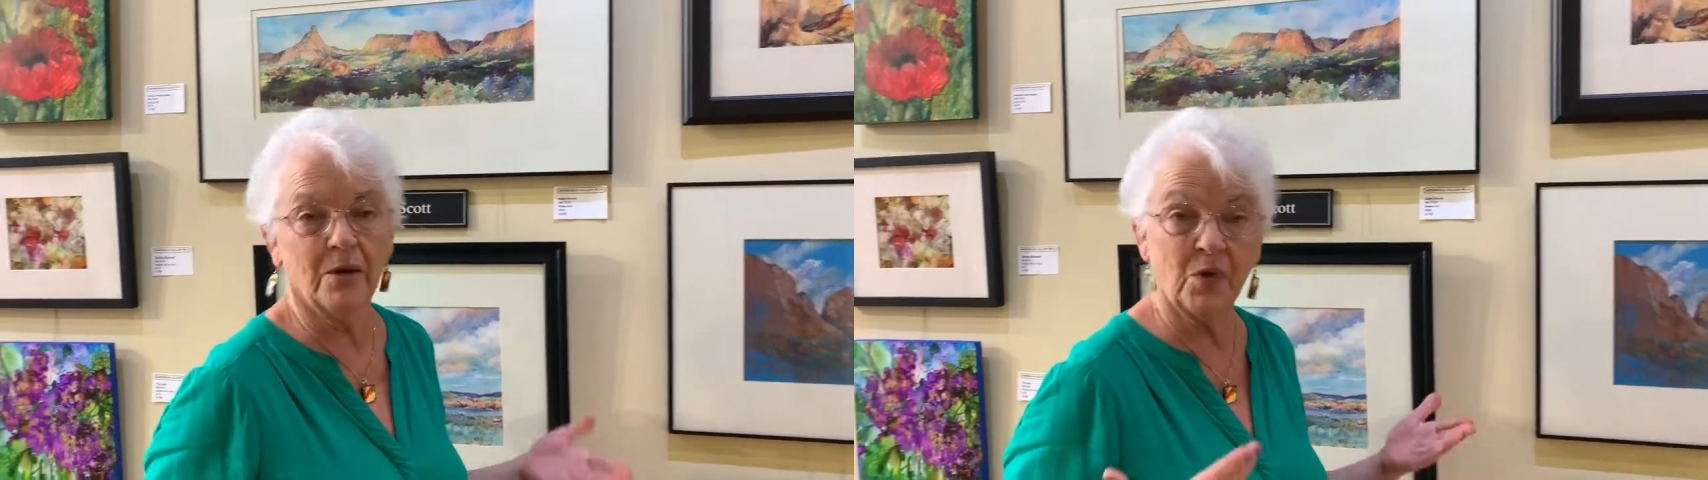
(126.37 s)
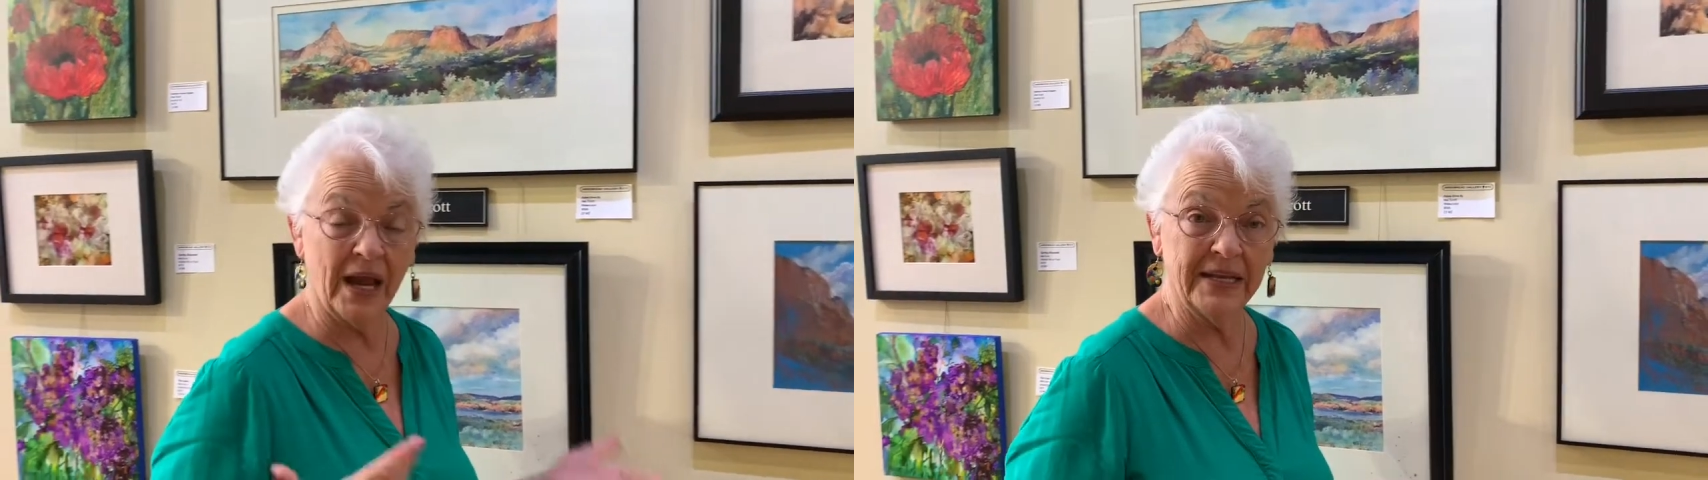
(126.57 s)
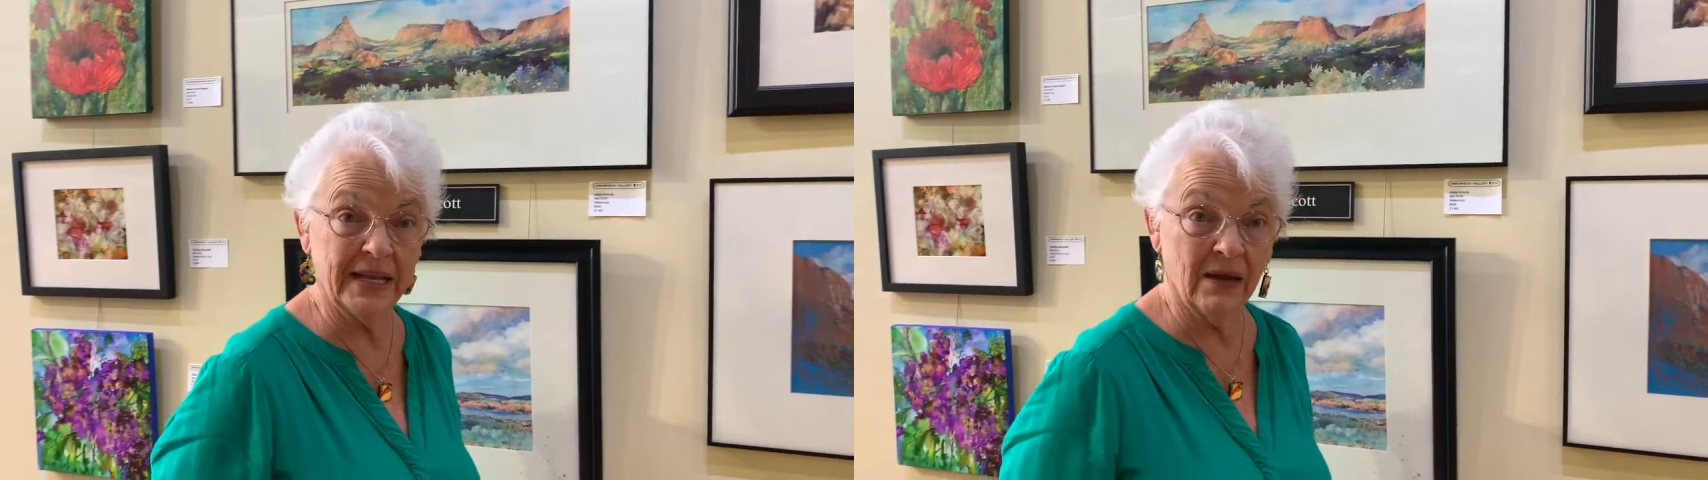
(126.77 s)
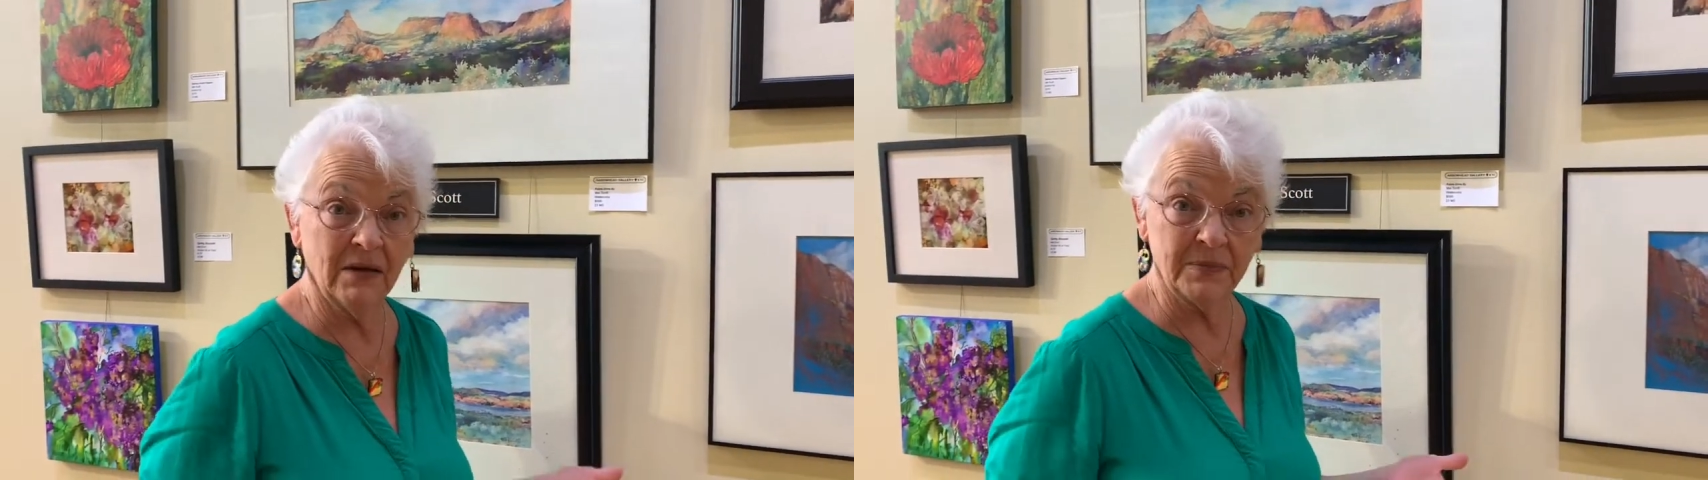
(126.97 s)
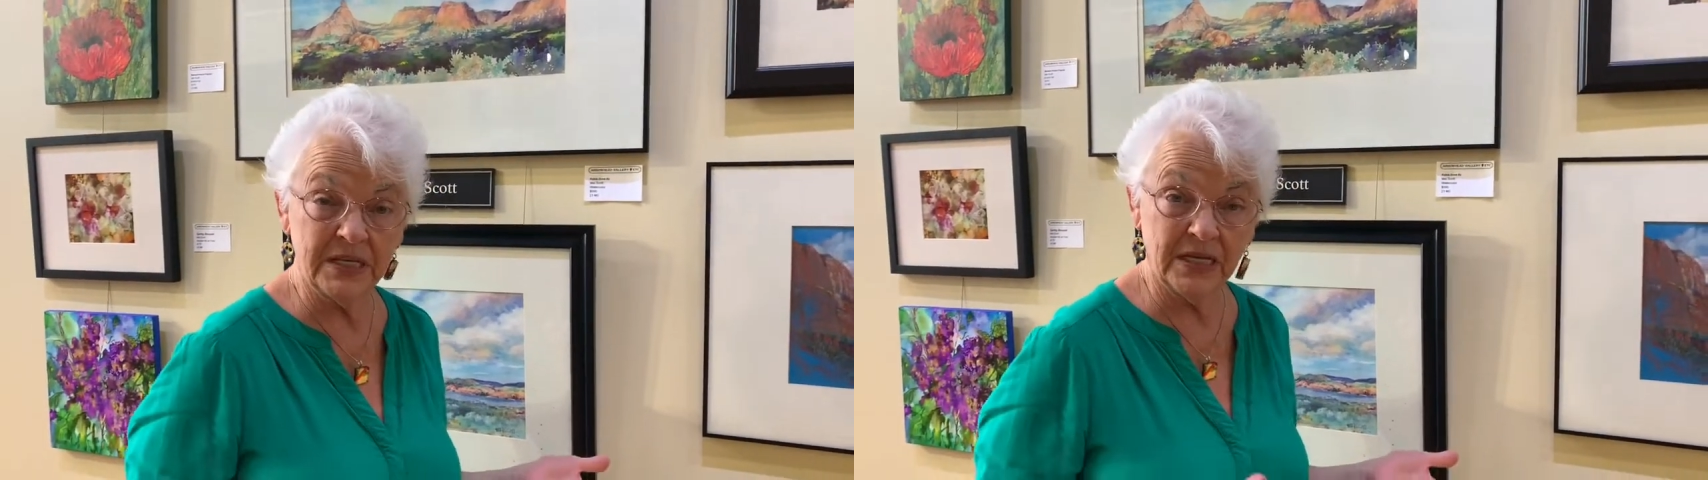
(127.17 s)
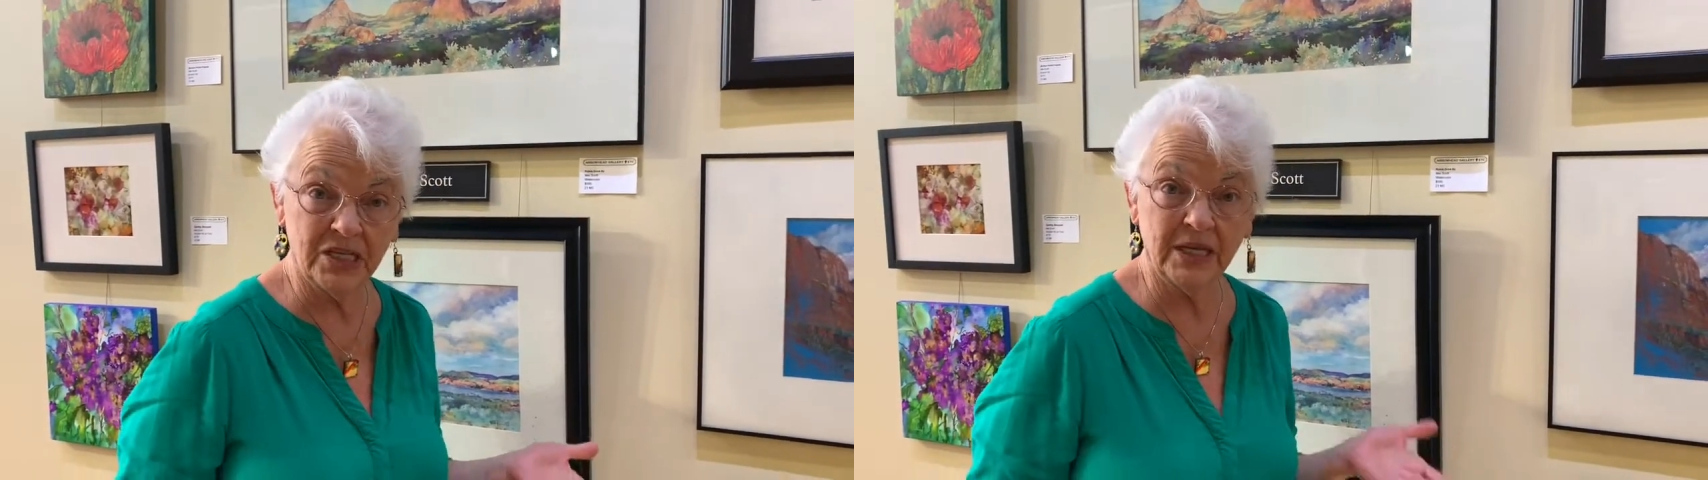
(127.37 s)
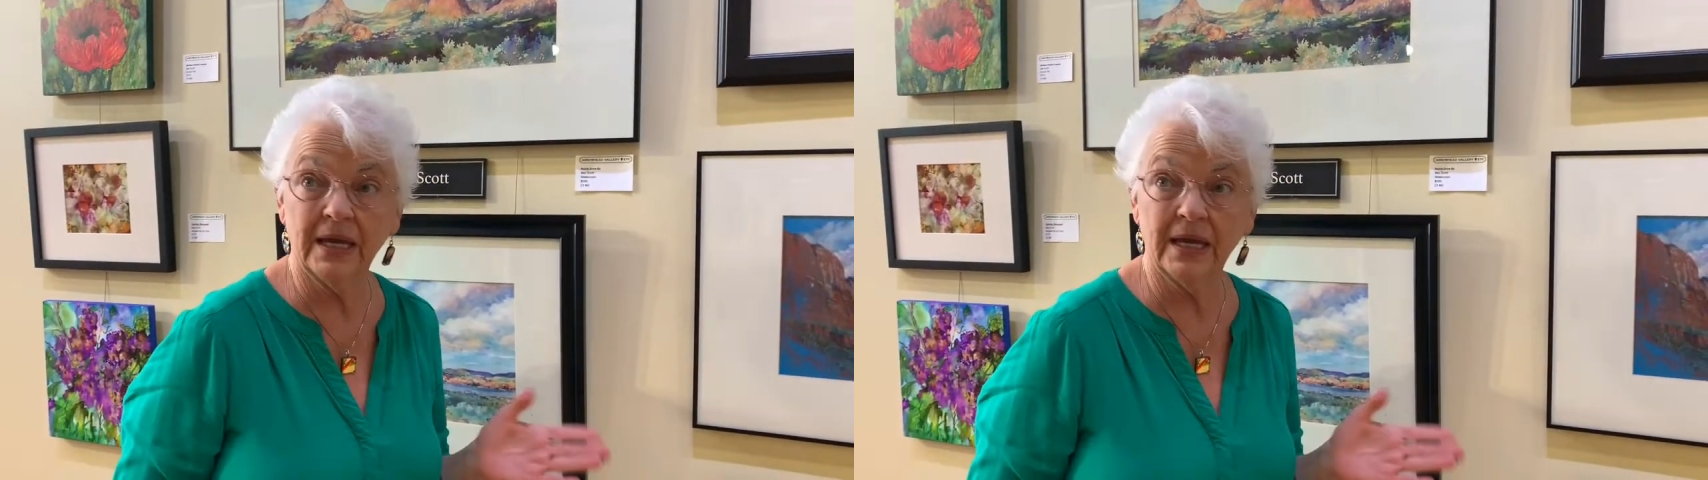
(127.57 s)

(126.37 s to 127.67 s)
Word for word: I'm right now, I'm teaching